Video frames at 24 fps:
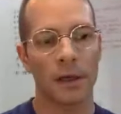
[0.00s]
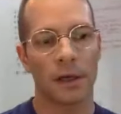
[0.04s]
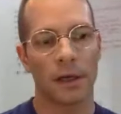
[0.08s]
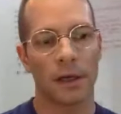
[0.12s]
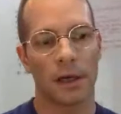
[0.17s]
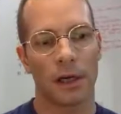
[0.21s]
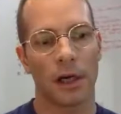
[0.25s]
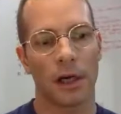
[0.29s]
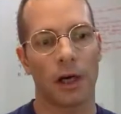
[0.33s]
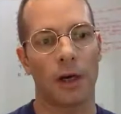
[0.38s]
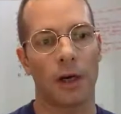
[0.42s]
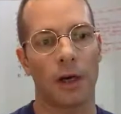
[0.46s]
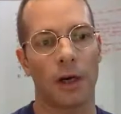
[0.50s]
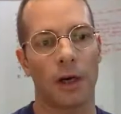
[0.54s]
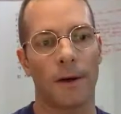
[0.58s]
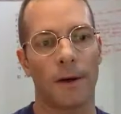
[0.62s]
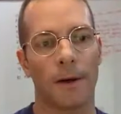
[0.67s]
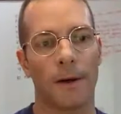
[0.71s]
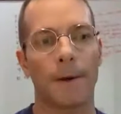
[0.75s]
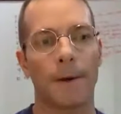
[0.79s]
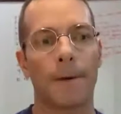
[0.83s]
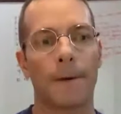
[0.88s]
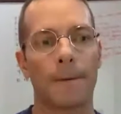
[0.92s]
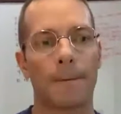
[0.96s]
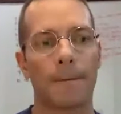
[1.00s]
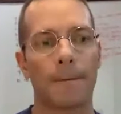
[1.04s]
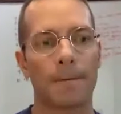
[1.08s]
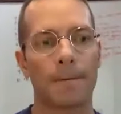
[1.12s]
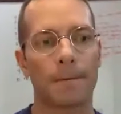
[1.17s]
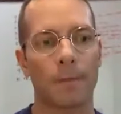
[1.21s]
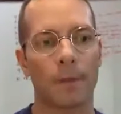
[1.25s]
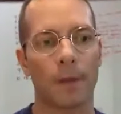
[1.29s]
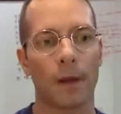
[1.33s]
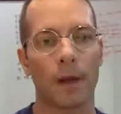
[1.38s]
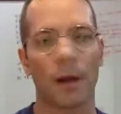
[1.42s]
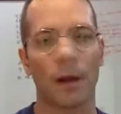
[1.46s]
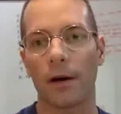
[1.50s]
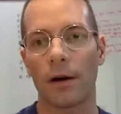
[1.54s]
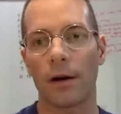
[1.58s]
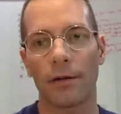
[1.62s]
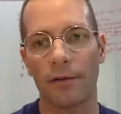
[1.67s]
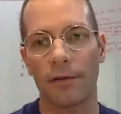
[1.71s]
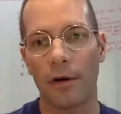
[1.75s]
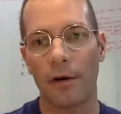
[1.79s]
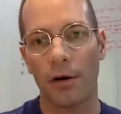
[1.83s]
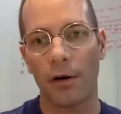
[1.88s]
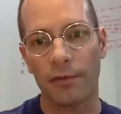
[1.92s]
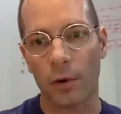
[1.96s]

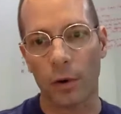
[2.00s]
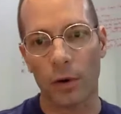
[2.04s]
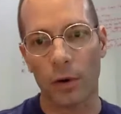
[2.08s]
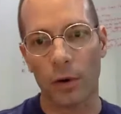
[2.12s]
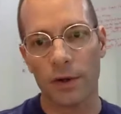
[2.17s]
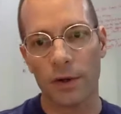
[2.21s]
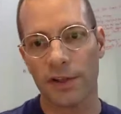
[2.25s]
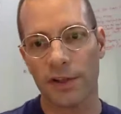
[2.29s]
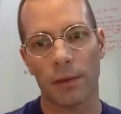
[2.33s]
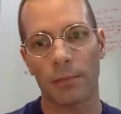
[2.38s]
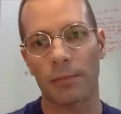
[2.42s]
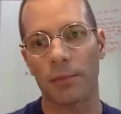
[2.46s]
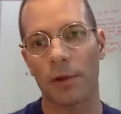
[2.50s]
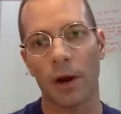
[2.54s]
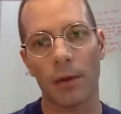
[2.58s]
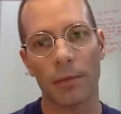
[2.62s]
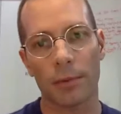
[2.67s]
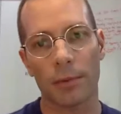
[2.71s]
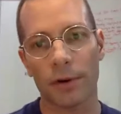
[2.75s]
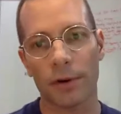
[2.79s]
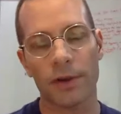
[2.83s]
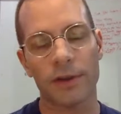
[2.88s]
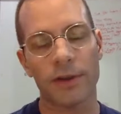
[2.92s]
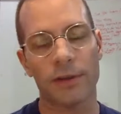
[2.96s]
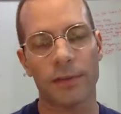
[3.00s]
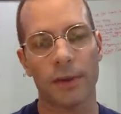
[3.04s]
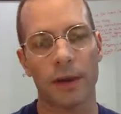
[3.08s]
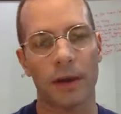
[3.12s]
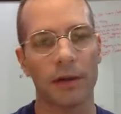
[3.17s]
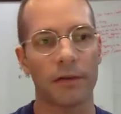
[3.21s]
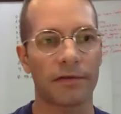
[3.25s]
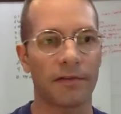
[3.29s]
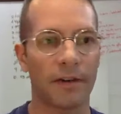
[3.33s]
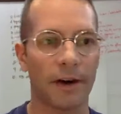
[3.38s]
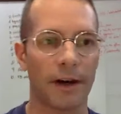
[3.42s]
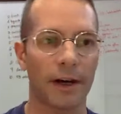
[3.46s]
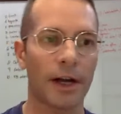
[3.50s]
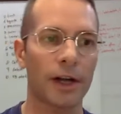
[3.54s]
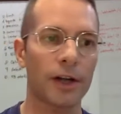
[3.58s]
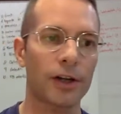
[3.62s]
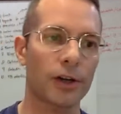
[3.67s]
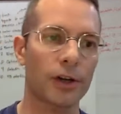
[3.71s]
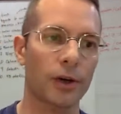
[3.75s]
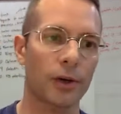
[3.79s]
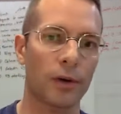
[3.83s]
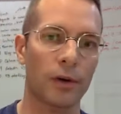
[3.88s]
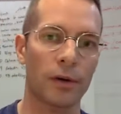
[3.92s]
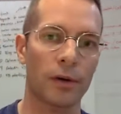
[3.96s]
Of course, some numbers about the
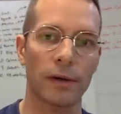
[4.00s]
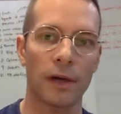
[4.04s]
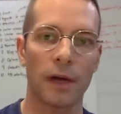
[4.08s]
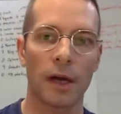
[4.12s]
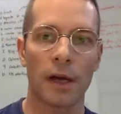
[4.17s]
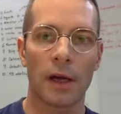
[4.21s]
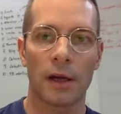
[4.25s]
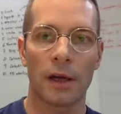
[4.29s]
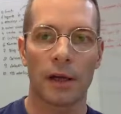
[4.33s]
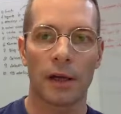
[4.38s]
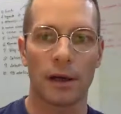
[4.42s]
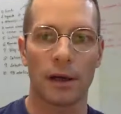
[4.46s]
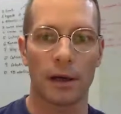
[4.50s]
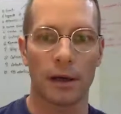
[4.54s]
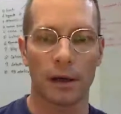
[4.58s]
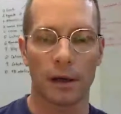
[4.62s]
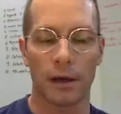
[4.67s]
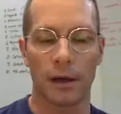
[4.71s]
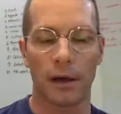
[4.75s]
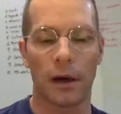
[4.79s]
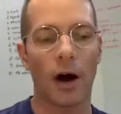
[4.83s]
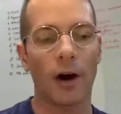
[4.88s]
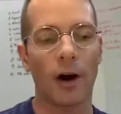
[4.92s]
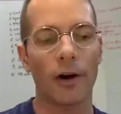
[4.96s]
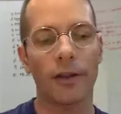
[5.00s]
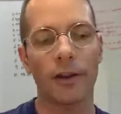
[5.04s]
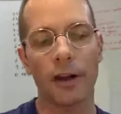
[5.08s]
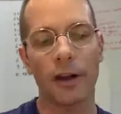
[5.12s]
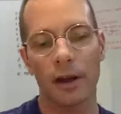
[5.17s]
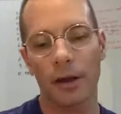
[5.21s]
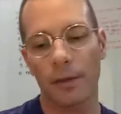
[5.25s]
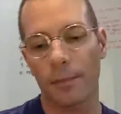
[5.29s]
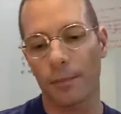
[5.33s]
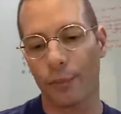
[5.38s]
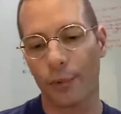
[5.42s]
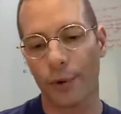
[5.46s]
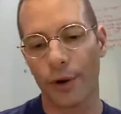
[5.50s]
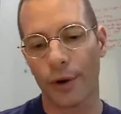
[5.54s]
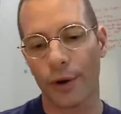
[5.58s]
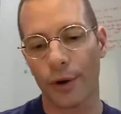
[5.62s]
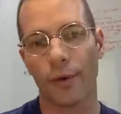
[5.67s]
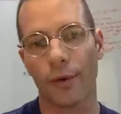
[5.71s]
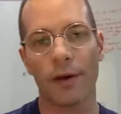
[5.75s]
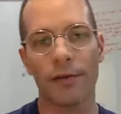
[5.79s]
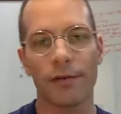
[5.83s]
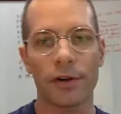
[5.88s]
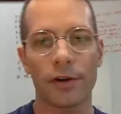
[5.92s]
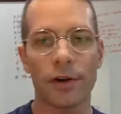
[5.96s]
financial. Are they
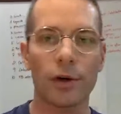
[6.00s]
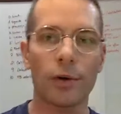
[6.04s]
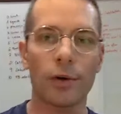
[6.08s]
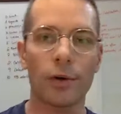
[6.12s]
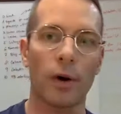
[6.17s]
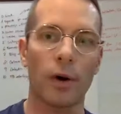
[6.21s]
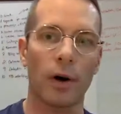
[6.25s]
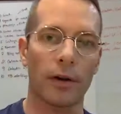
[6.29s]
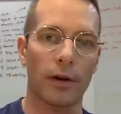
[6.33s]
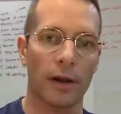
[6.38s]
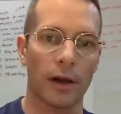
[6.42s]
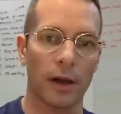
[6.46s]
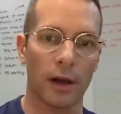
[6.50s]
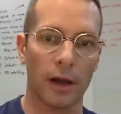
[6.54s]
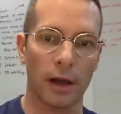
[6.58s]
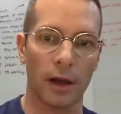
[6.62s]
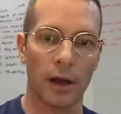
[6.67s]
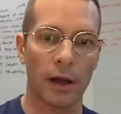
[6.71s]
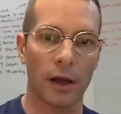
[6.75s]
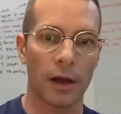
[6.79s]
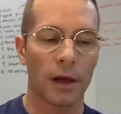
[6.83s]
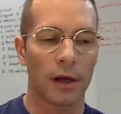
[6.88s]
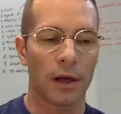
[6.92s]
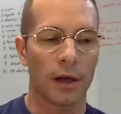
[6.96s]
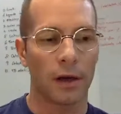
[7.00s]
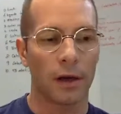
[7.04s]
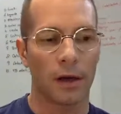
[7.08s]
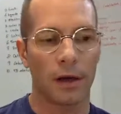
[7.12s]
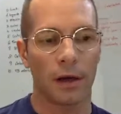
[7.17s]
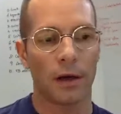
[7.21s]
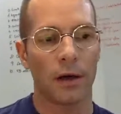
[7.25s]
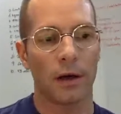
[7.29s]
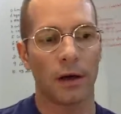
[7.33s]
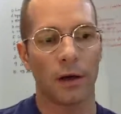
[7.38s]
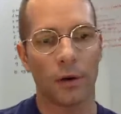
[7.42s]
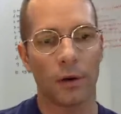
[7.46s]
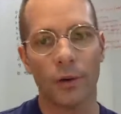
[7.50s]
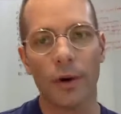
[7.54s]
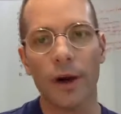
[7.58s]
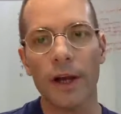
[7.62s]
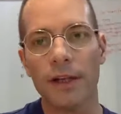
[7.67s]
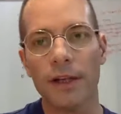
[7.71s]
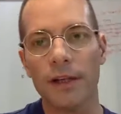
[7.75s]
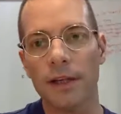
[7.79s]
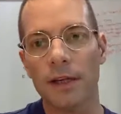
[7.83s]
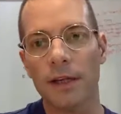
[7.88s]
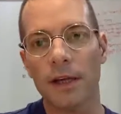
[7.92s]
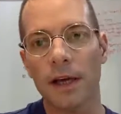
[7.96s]
pre-revenue? Are they
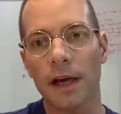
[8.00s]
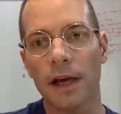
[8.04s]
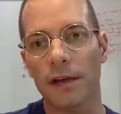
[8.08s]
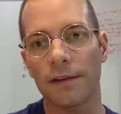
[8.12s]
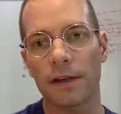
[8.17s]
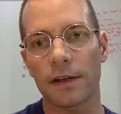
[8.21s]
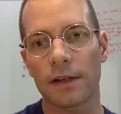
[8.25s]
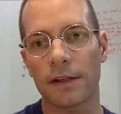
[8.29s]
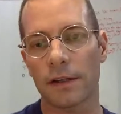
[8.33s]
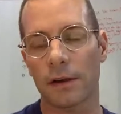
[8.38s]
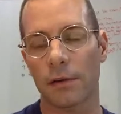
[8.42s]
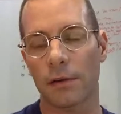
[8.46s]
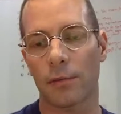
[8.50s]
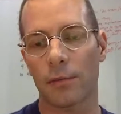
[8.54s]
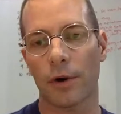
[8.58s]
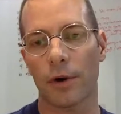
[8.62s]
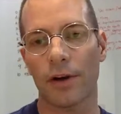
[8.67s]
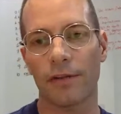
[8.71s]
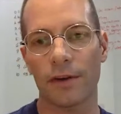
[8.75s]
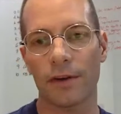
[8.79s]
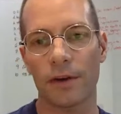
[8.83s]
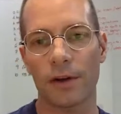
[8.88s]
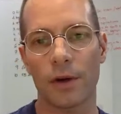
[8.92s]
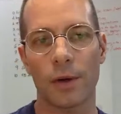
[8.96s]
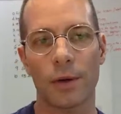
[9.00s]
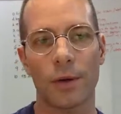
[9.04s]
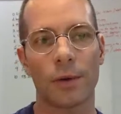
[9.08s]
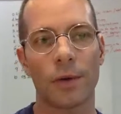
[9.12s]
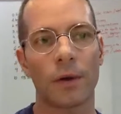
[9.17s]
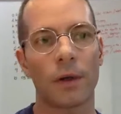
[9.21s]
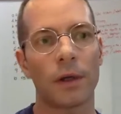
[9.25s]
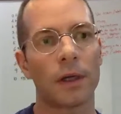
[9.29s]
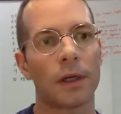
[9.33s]
already having some revenue?